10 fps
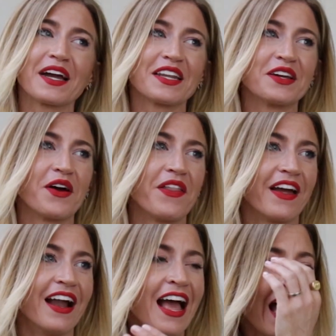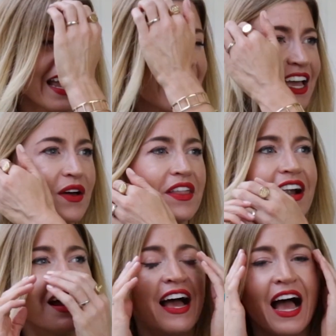not gonna go there. I can't go
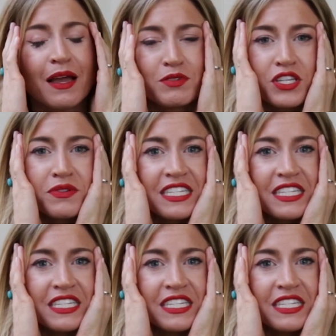there. I'm too